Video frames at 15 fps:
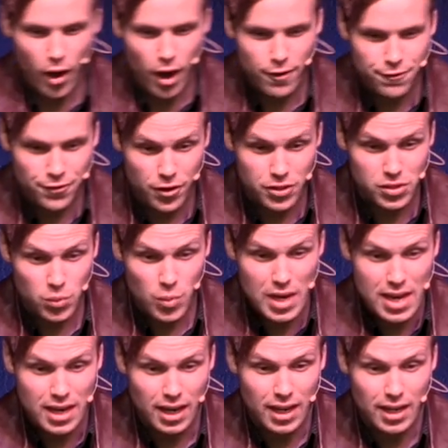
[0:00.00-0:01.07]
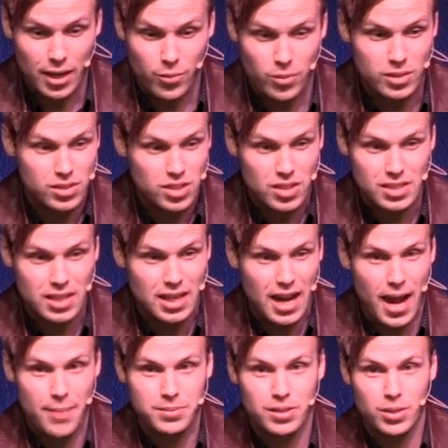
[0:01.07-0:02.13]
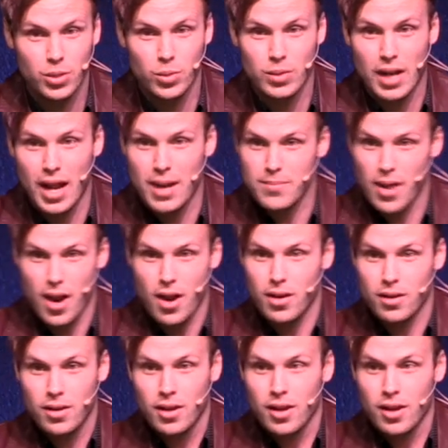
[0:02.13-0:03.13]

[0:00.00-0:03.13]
our first week, and it was just an absolute nightmare.